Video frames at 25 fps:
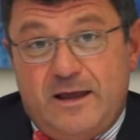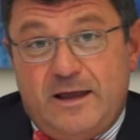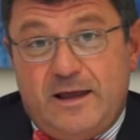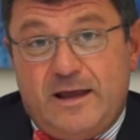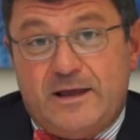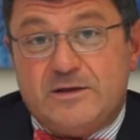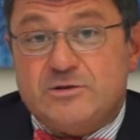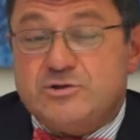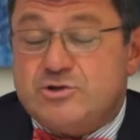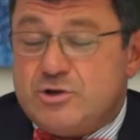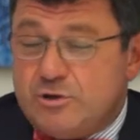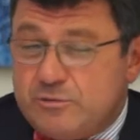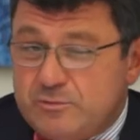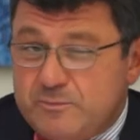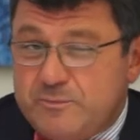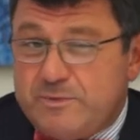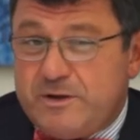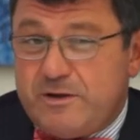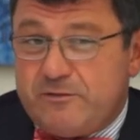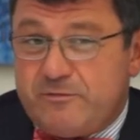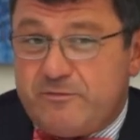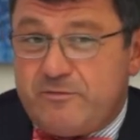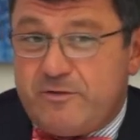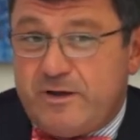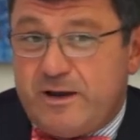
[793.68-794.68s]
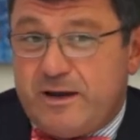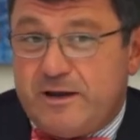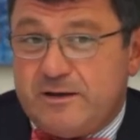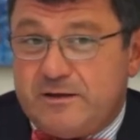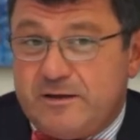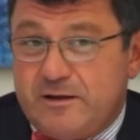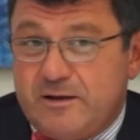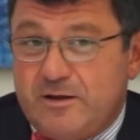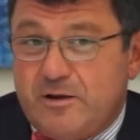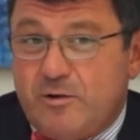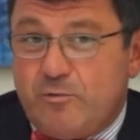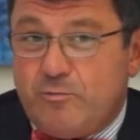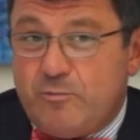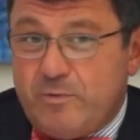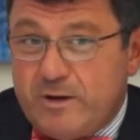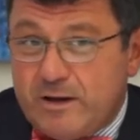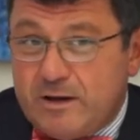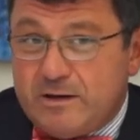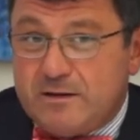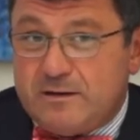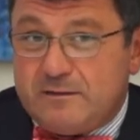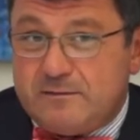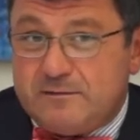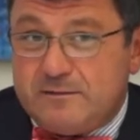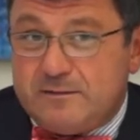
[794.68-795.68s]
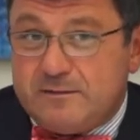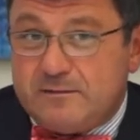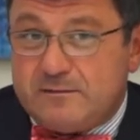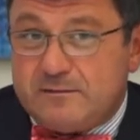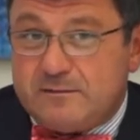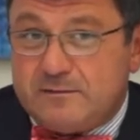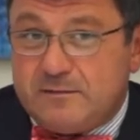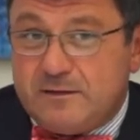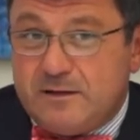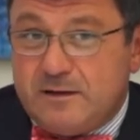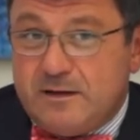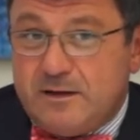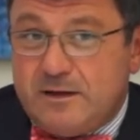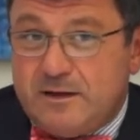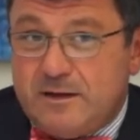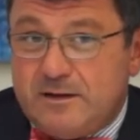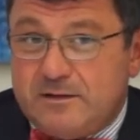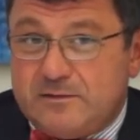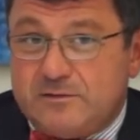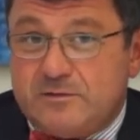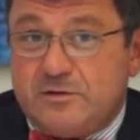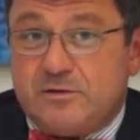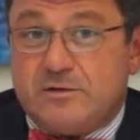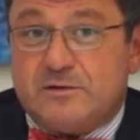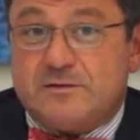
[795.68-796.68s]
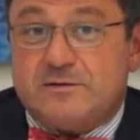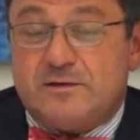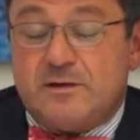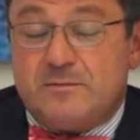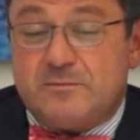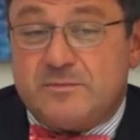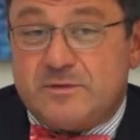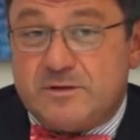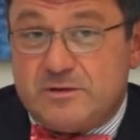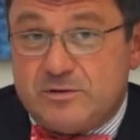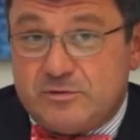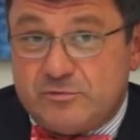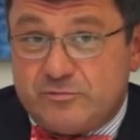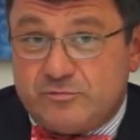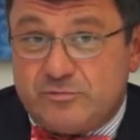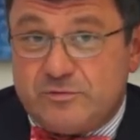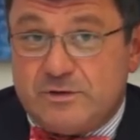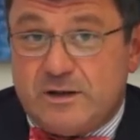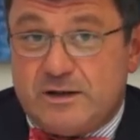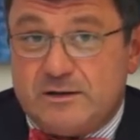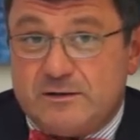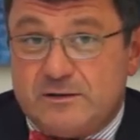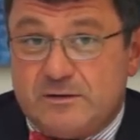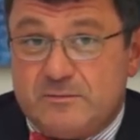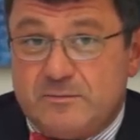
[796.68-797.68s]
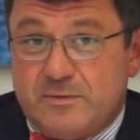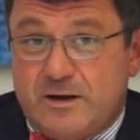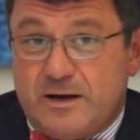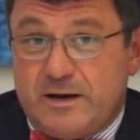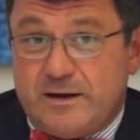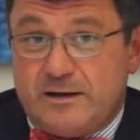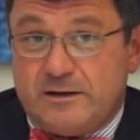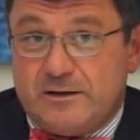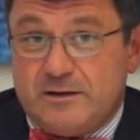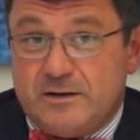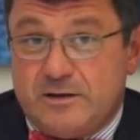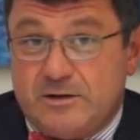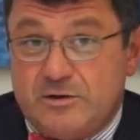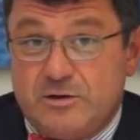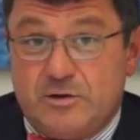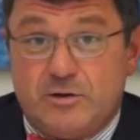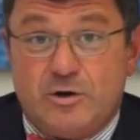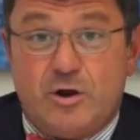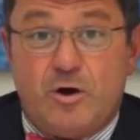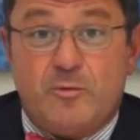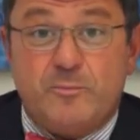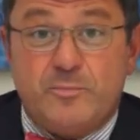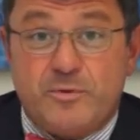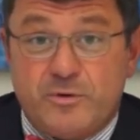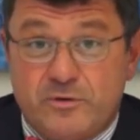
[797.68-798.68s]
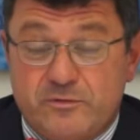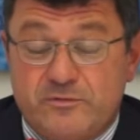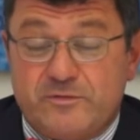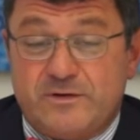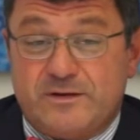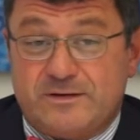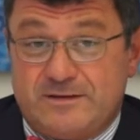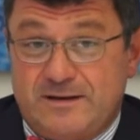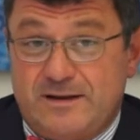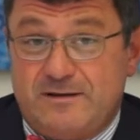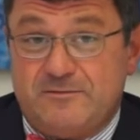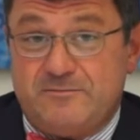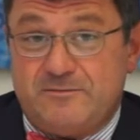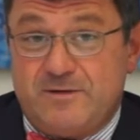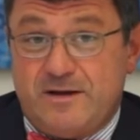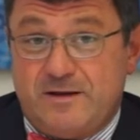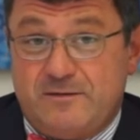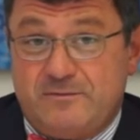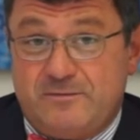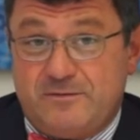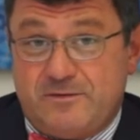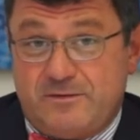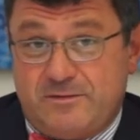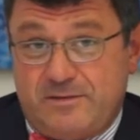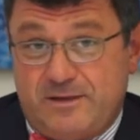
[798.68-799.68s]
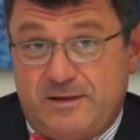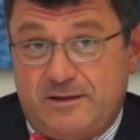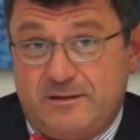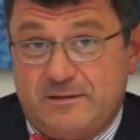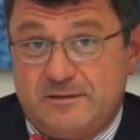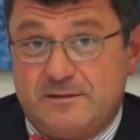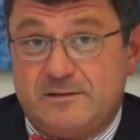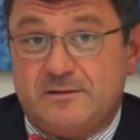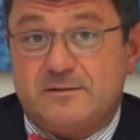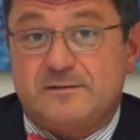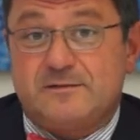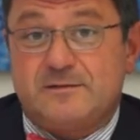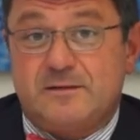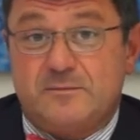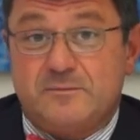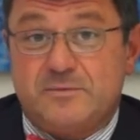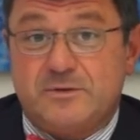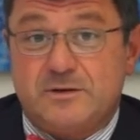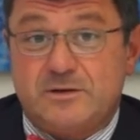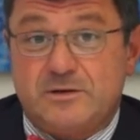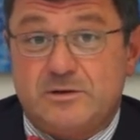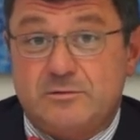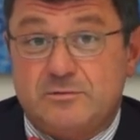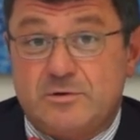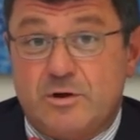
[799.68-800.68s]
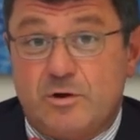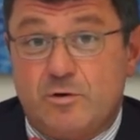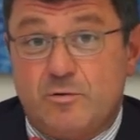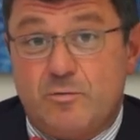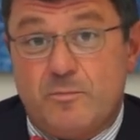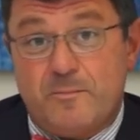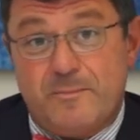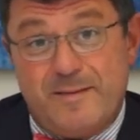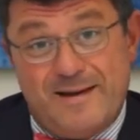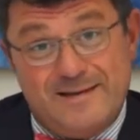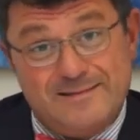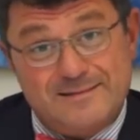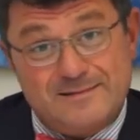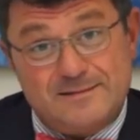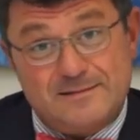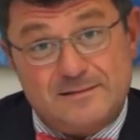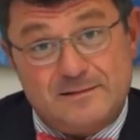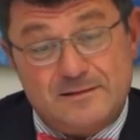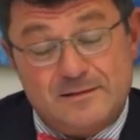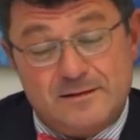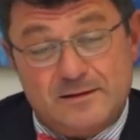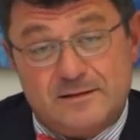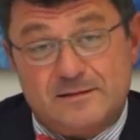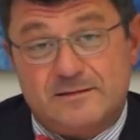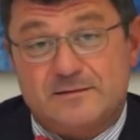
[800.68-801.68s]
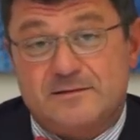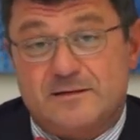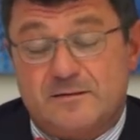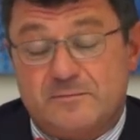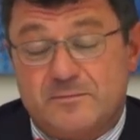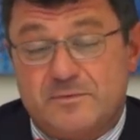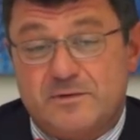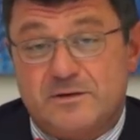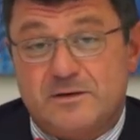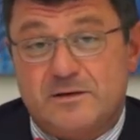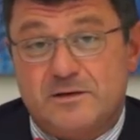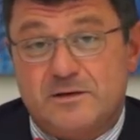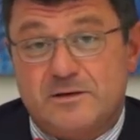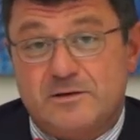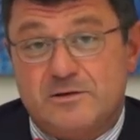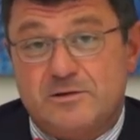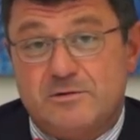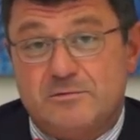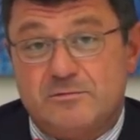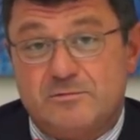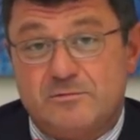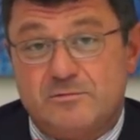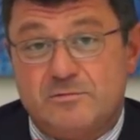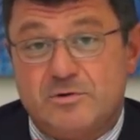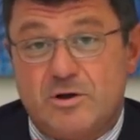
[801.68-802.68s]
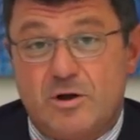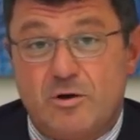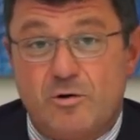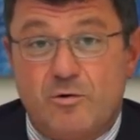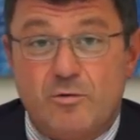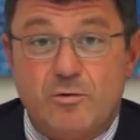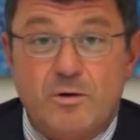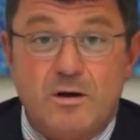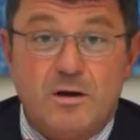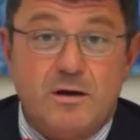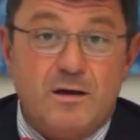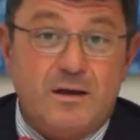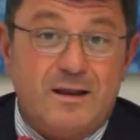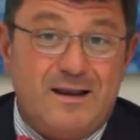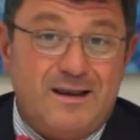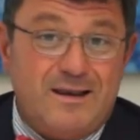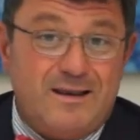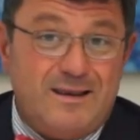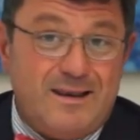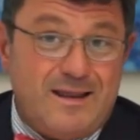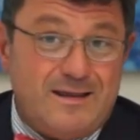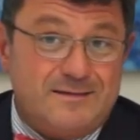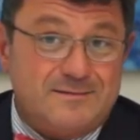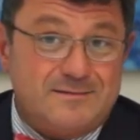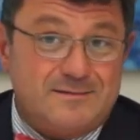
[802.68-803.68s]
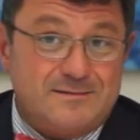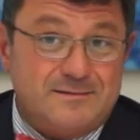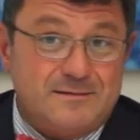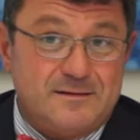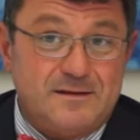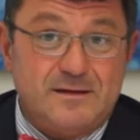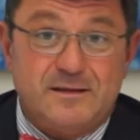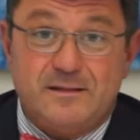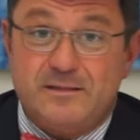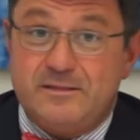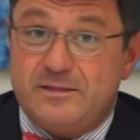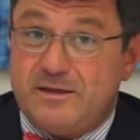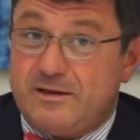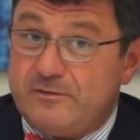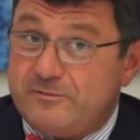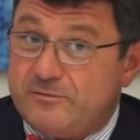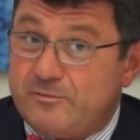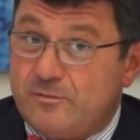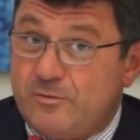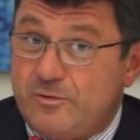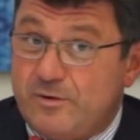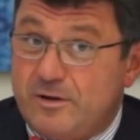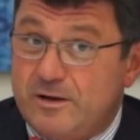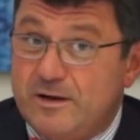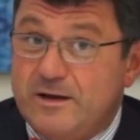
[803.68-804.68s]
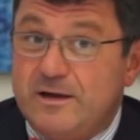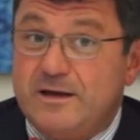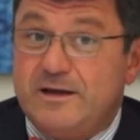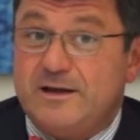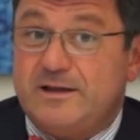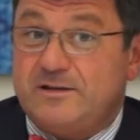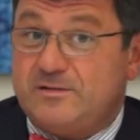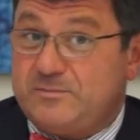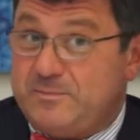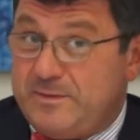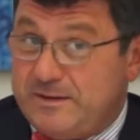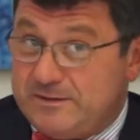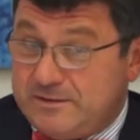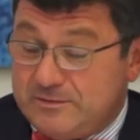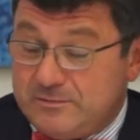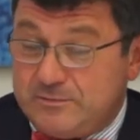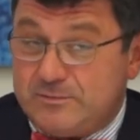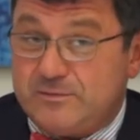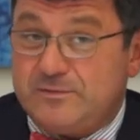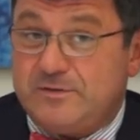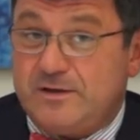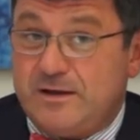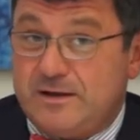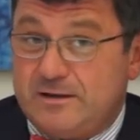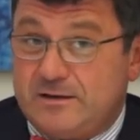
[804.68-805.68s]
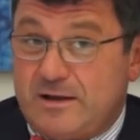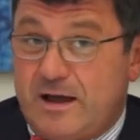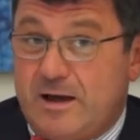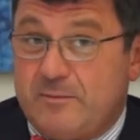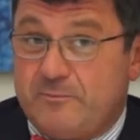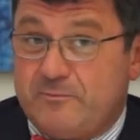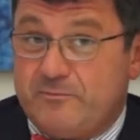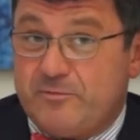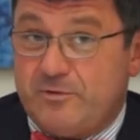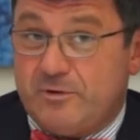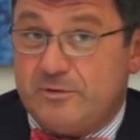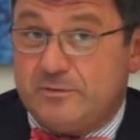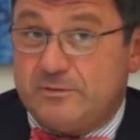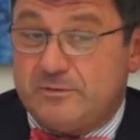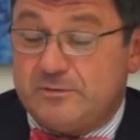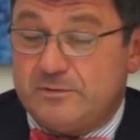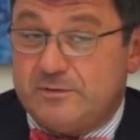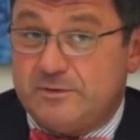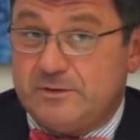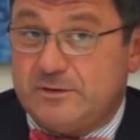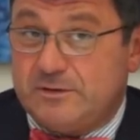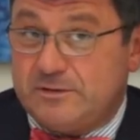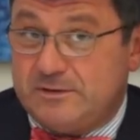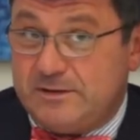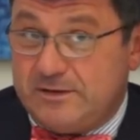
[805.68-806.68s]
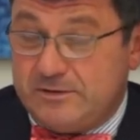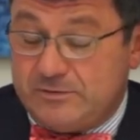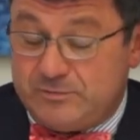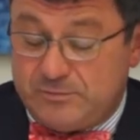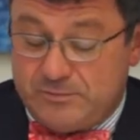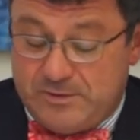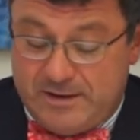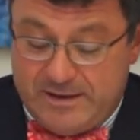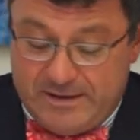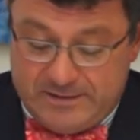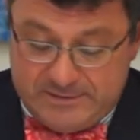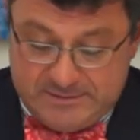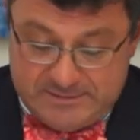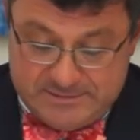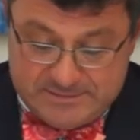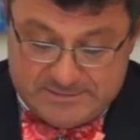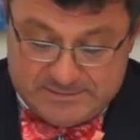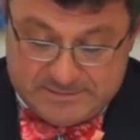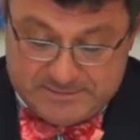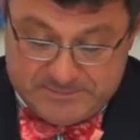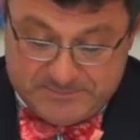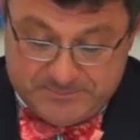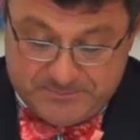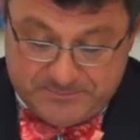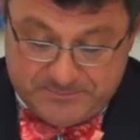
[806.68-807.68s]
And don't be afraid, weaknesses is not something you should undermine. You're not perfect at everything. There's something you know best and something you know less. Therefore, it's better to say it up front than to hide it.